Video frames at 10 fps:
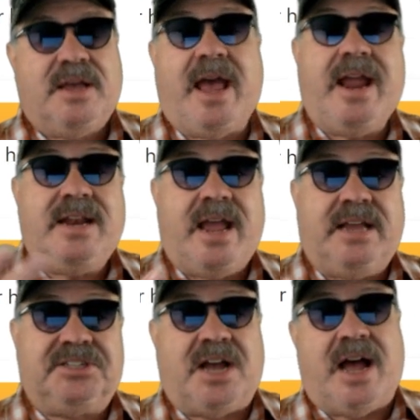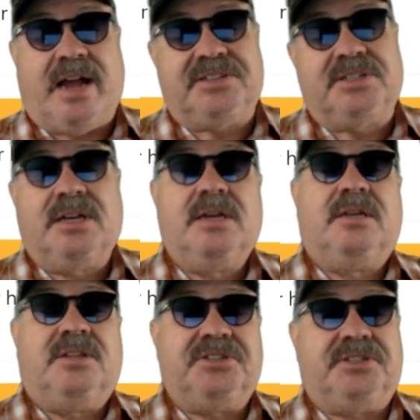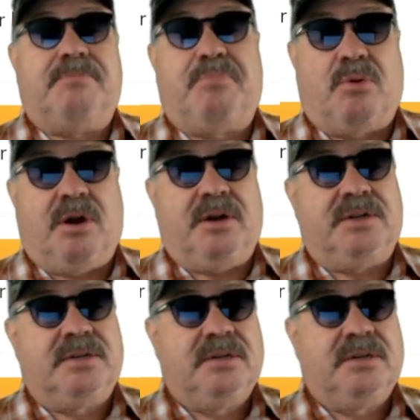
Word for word: Eight days, guys. This is important.